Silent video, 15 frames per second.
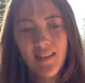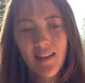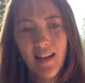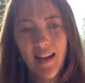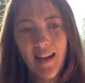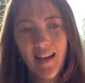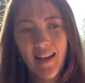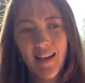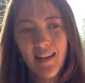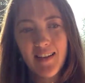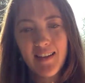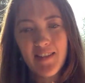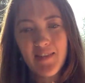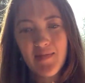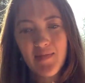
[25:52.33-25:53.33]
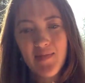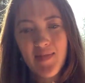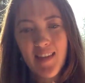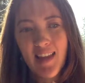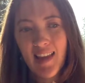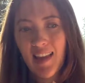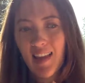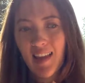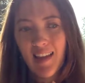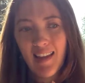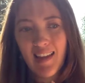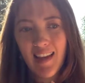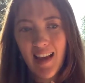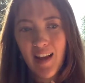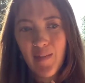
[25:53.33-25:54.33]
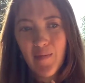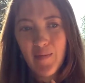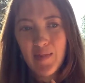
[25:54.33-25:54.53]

And yeah,